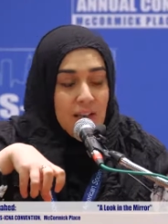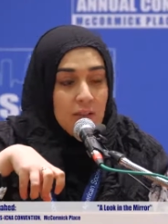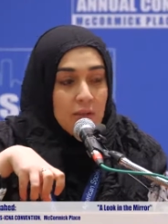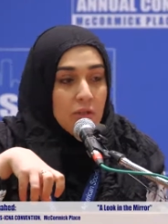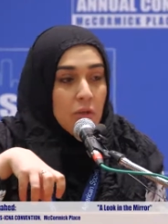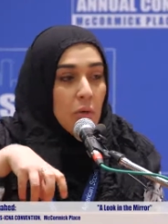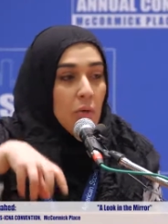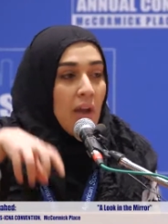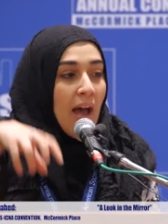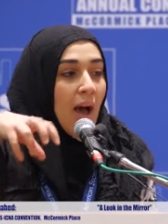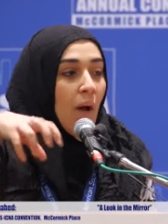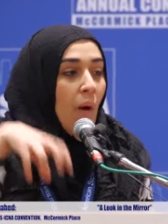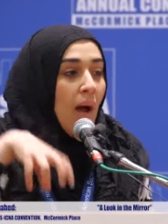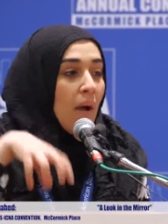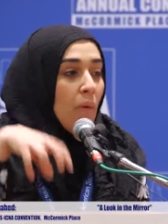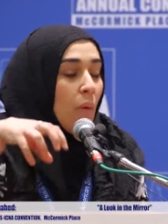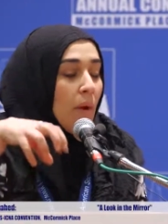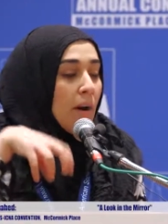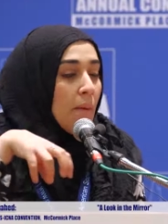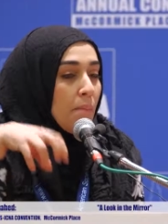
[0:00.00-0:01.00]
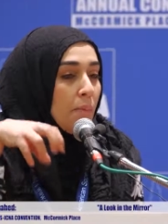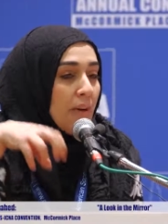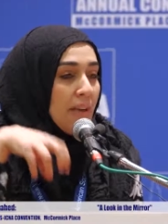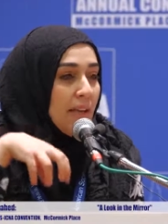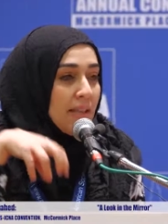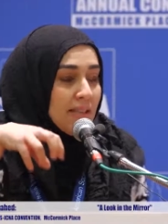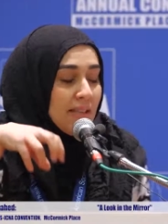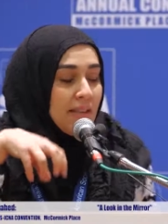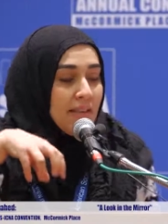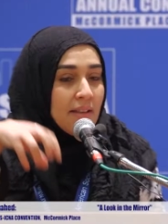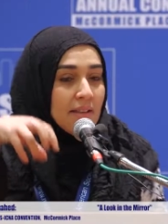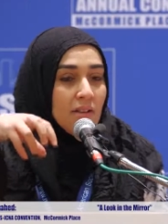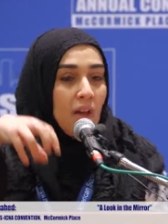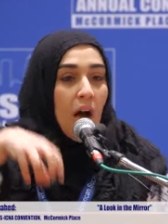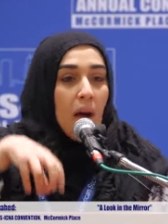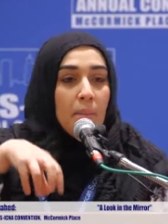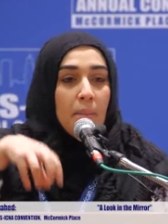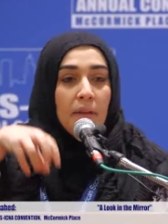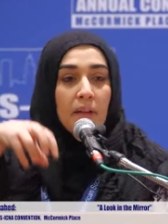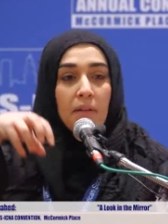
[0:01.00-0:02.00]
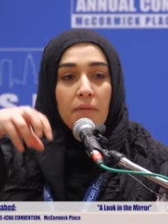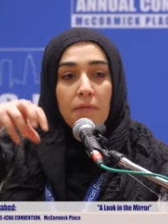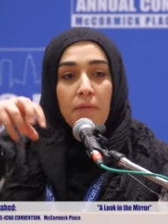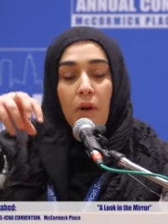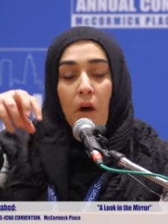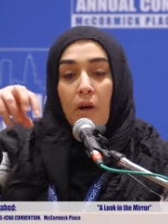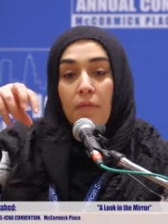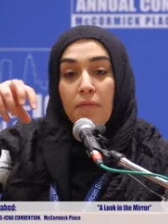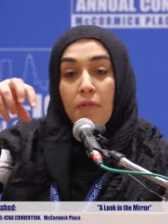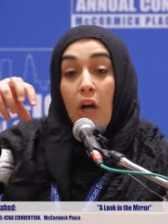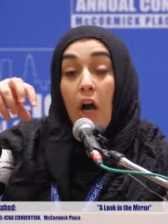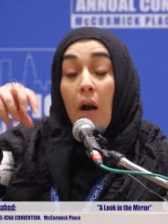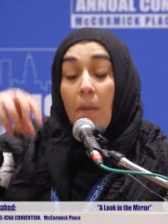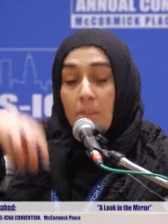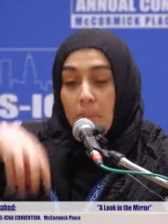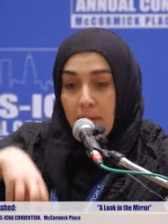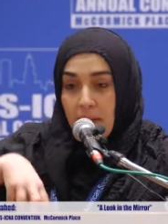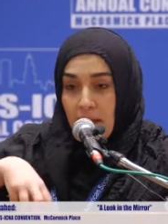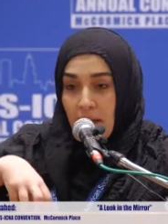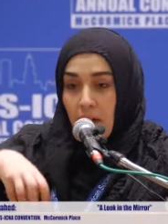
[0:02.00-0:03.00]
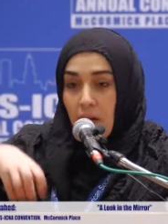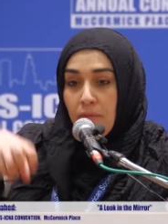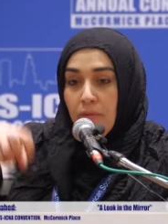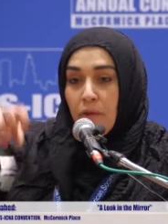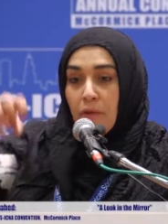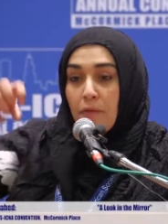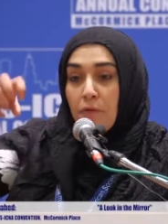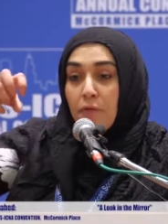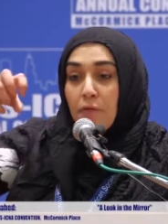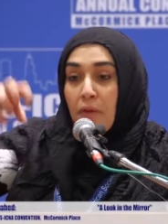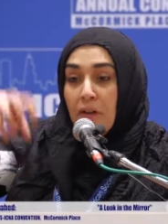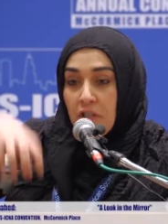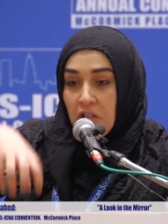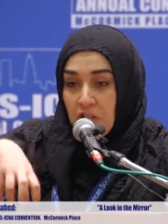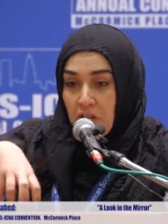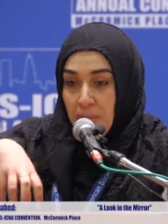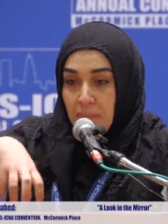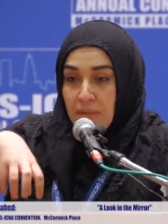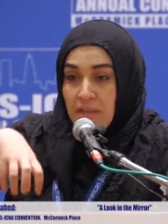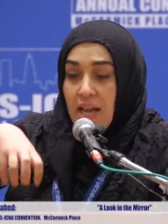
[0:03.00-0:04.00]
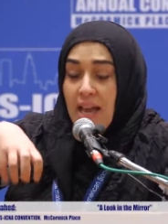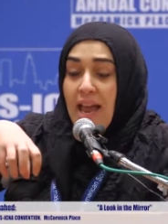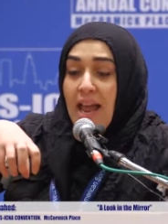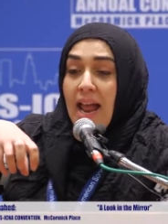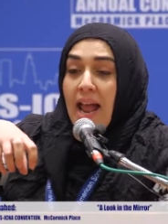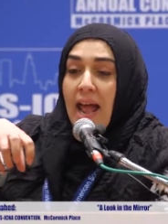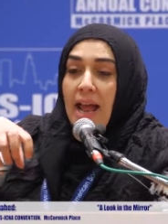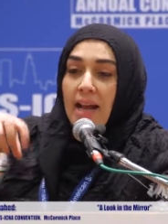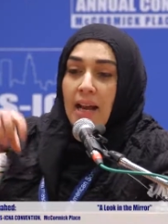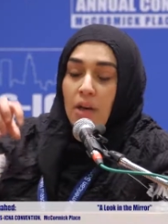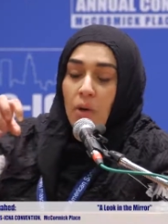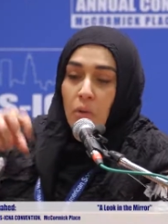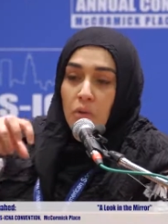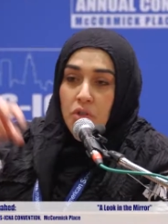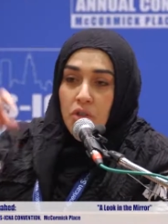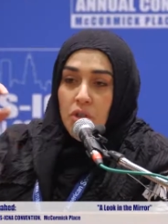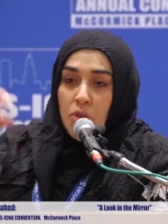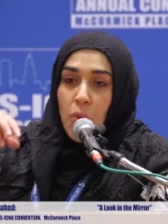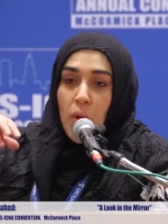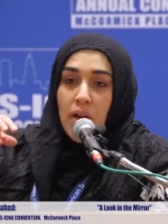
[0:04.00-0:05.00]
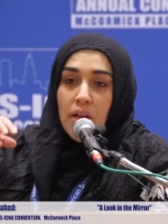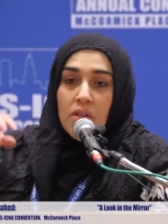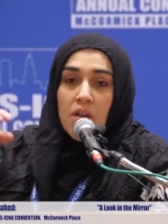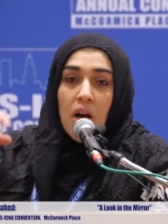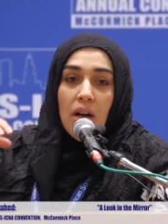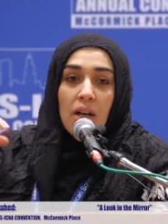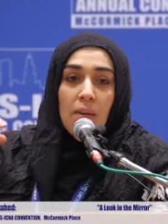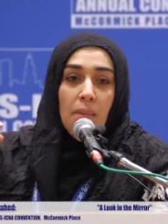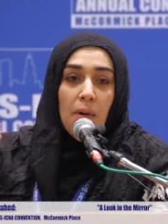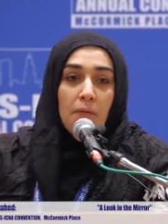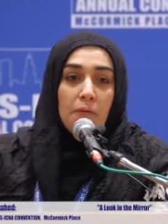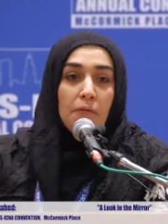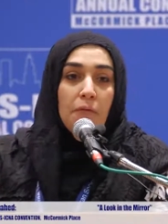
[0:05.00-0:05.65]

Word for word: So now I want to bring it to the topic of, of company, of your friendships. And I don't just want to talk about